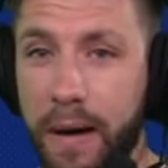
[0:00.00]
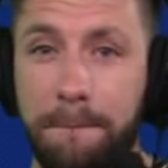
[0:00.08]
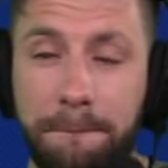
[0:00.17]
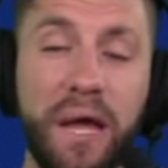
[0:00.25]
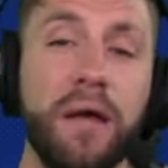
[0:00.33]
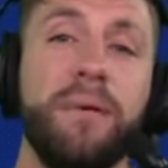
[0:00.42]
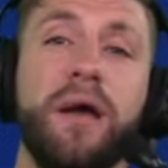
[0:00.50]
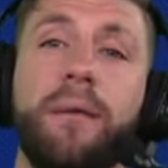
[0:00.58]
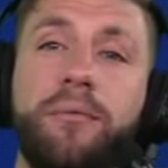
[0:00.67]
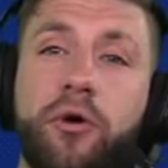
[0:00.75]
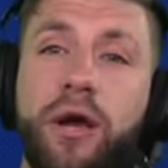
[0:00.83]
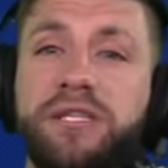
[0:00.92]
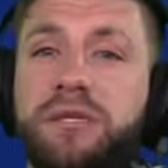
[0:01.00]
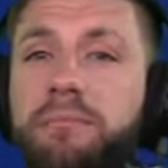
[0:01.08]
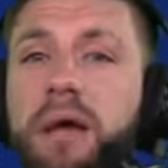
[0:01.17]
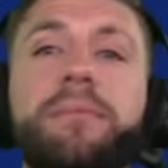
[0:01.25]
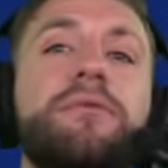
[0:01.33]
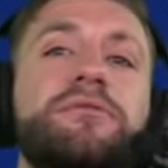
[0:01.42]
Maybe I'm crazy.
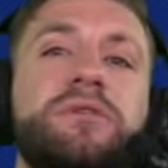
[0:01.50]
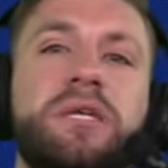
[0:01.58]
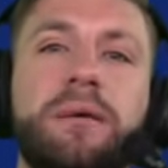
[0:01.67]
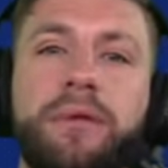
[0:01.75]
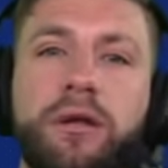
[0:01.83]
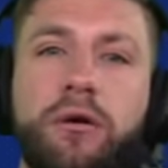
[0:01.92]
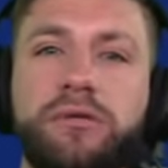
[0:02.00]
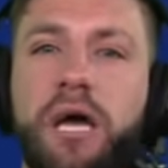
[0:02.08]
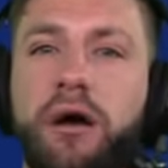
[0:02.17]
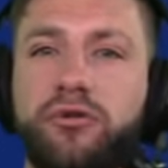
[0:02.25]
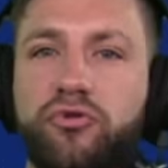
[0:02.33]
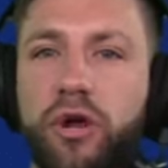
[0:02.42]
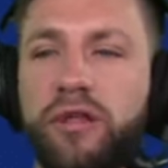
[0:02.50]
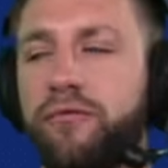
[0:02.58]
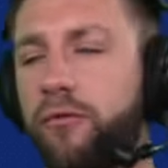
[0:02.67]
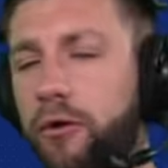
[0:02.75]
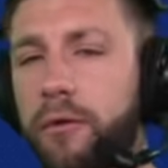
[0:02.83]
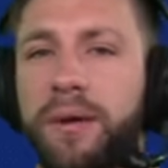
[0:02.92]
Maybe there's a team that goes out and trades
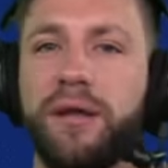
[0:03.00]
for him.